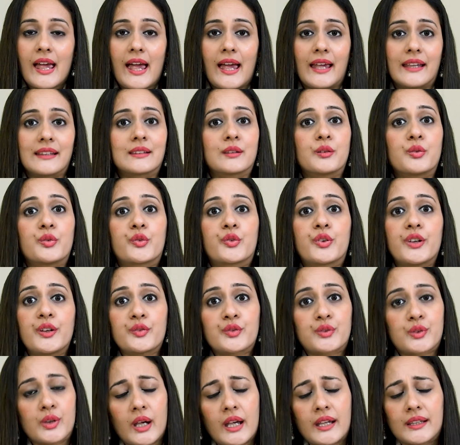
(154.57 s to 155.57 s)
And the
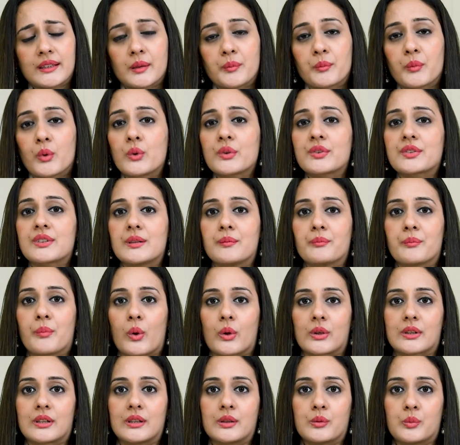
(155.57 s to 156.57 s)
fifth and the most
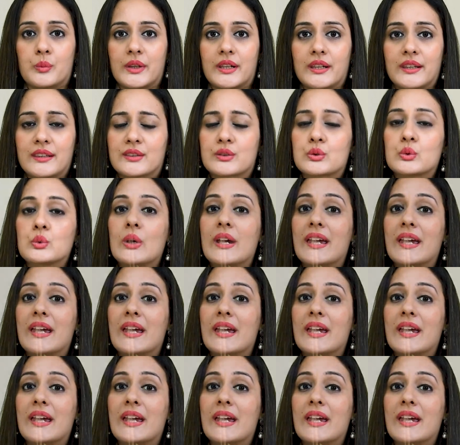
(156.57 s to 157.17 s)
important way is to